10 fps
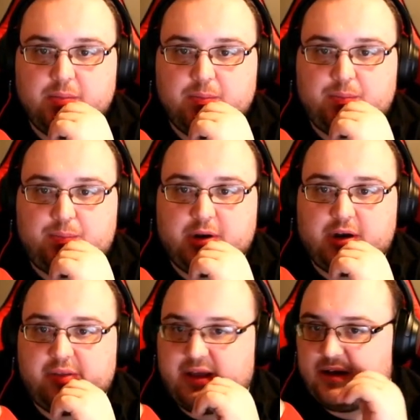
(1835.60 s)
But are
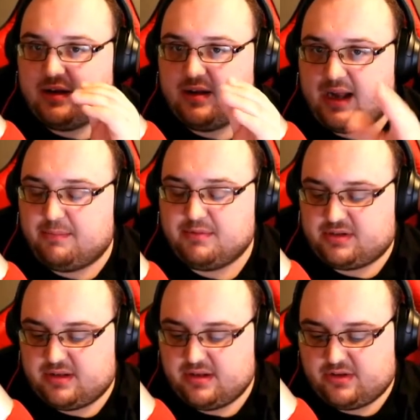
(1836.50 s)
they going to, I'm
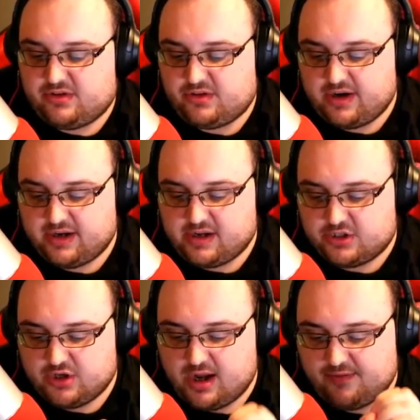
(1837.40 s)
sorry to cut
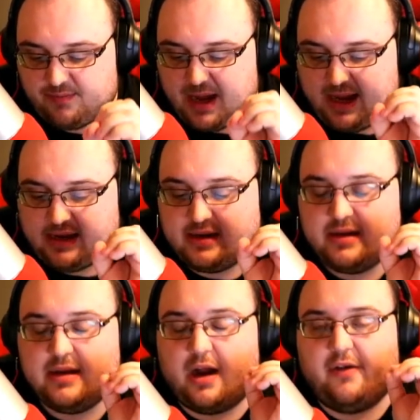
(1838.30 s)
you off,
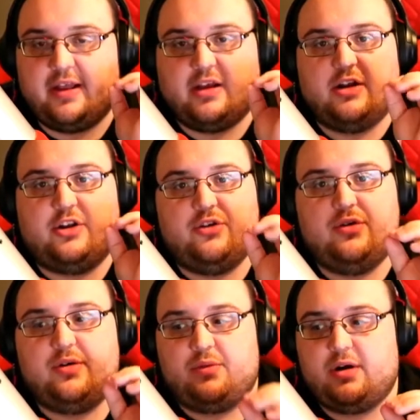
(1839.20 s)
are they going to do
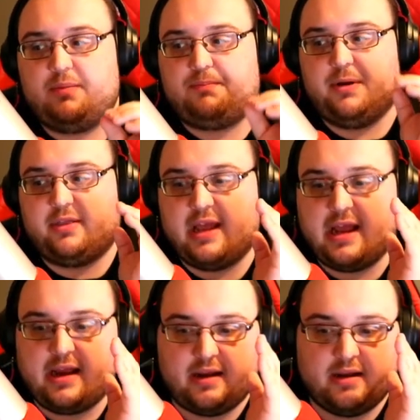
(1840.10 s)
it where, but
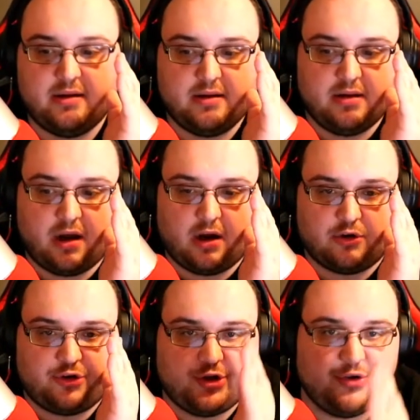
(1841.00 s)
they are
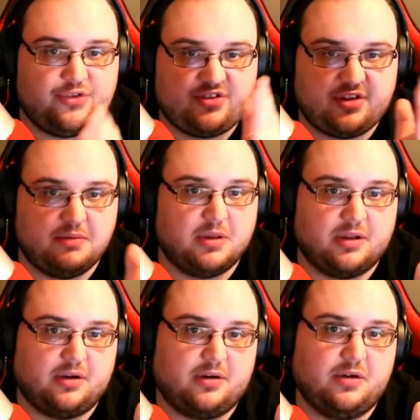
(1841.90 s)
too
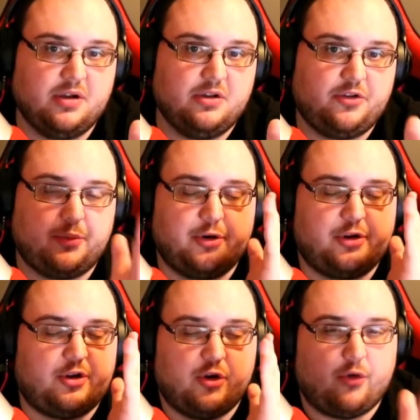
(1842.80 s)
similar to where you
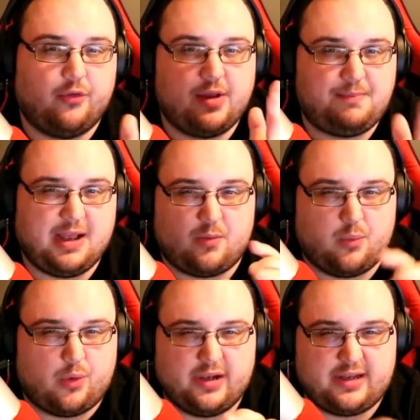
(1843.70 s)
can only pick
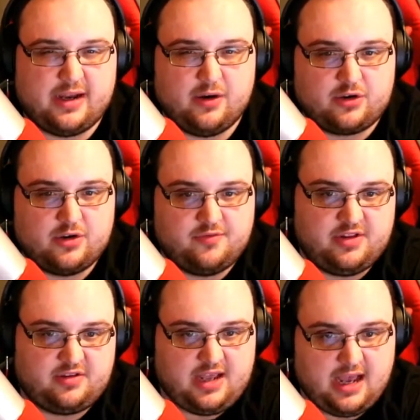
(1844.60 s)
one character of
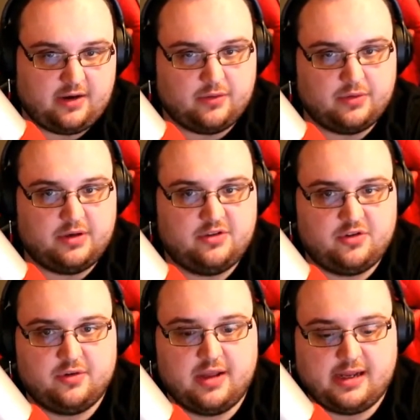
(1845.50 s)
this category?
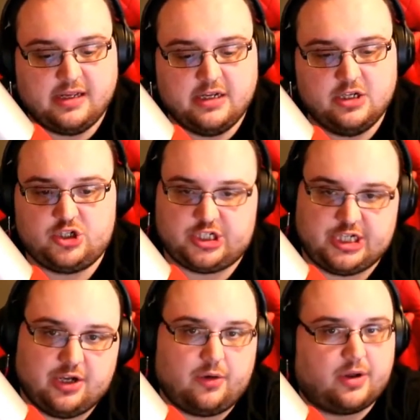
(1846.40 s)
So like
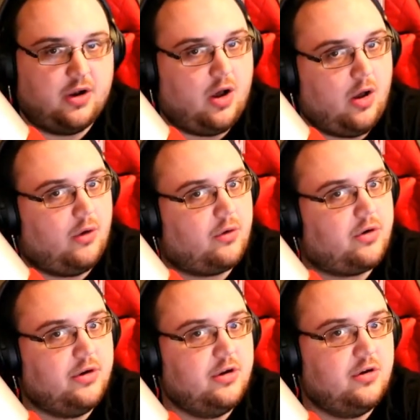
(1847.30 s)
She-Hulk and Hulk
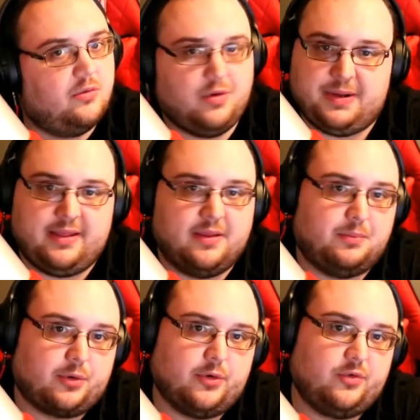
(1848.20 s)
would be the
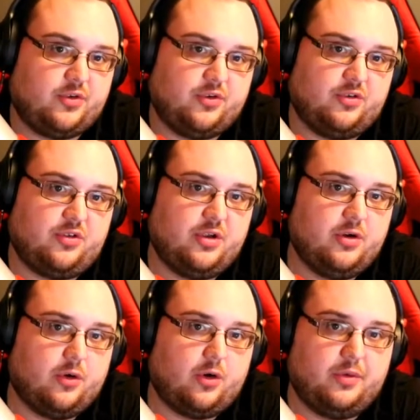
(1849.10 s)
bruisers.
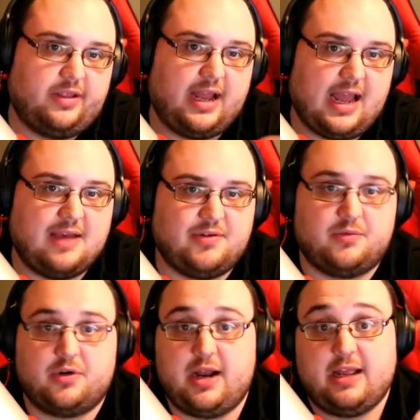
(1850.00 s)
Or would they have it
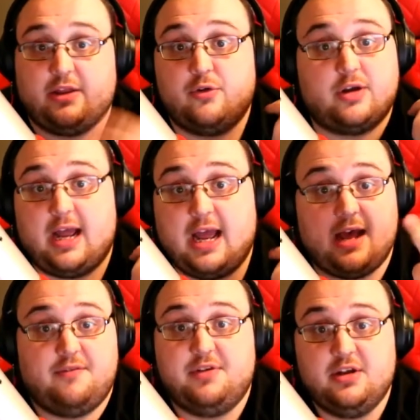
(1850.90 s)
where, hey, you could
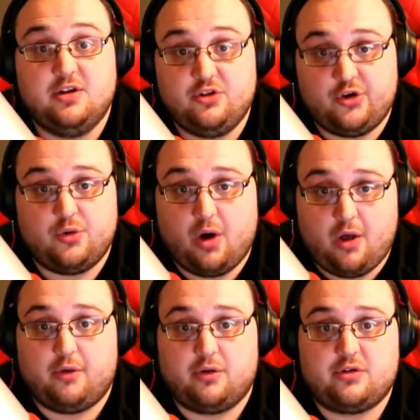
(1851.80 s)
have two
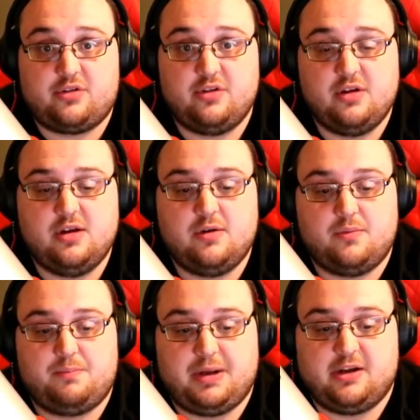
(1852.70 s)
Hulks
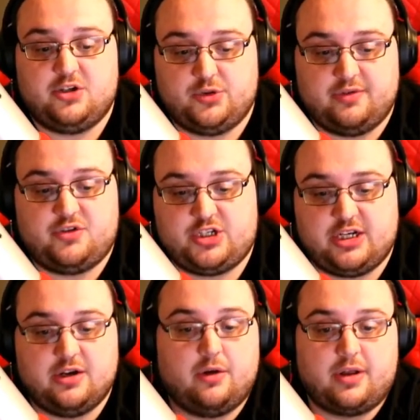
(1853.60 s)
because you have
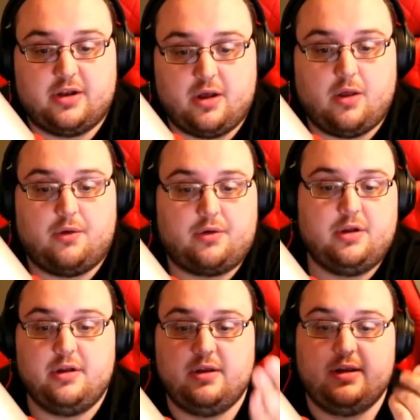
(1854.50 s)
She-Hulk and Hulk
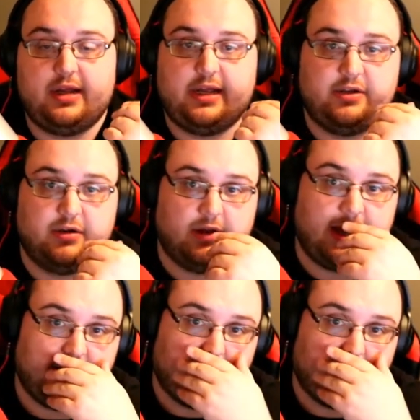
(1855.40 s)
in your lineup?